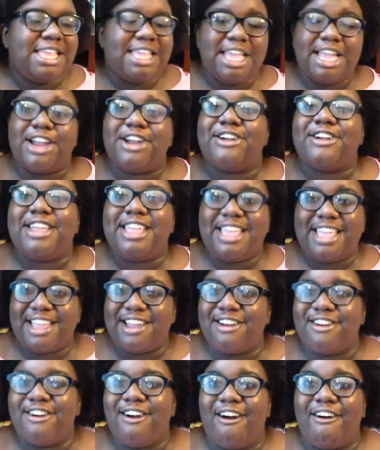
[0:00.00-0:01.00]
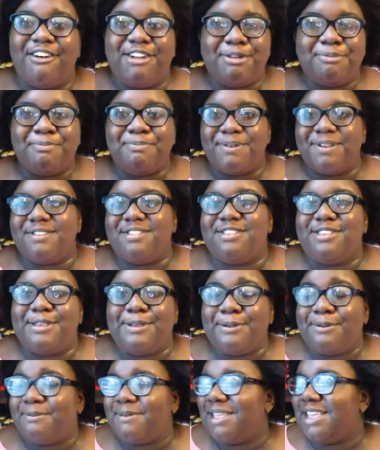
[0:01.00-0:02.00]
year here on
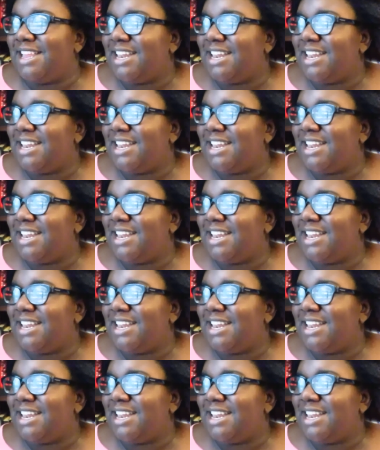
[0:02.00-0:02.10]
BookTube.